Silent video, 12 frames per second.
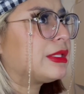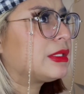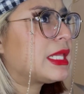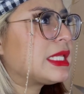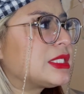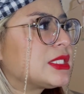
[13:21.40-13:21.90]

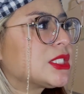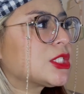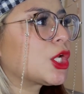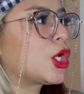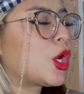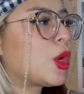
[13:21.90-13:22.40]
let's
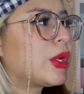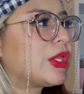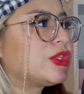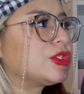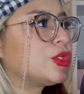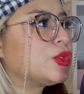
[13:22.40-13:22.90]
go
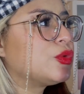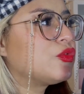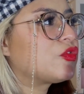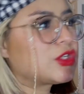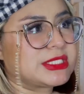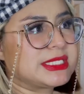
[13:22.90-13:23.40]
into
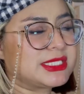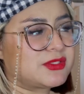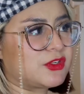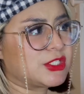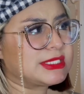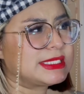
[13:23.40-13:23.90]
first things
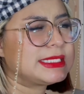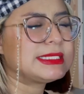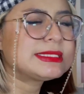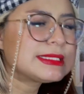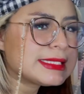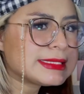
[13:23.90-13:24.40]
first.
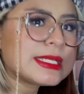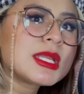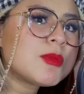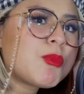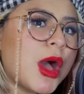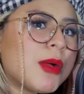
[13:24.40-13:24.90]
Is this an
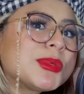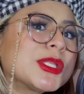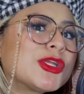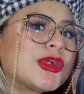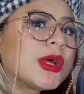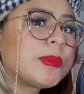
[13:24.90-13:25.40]

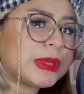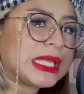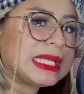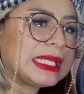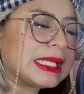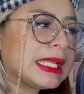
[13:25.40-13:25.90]
unpopular
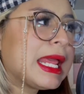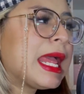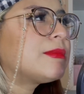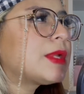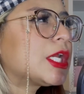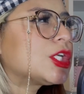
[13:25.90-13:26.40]
opinion?
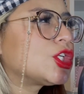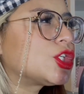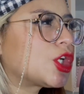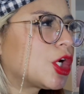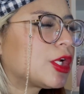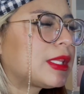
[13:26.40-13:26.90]
I'm not
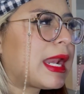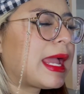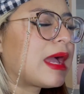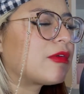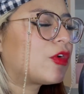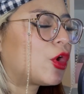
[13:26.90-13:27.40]
sure that I
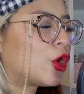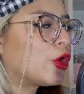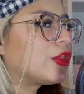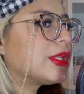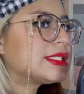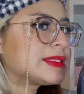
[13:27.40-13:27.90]
have
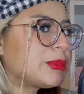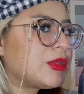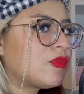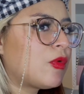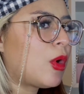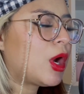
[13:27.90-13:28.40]
heard this
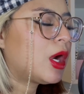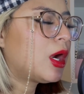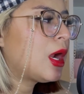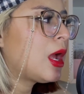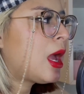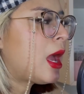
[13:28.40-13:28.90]

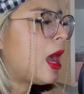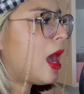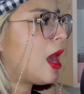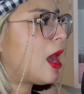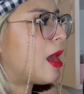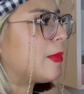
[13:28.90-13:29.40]
before.
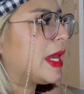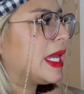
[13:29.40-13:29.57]
I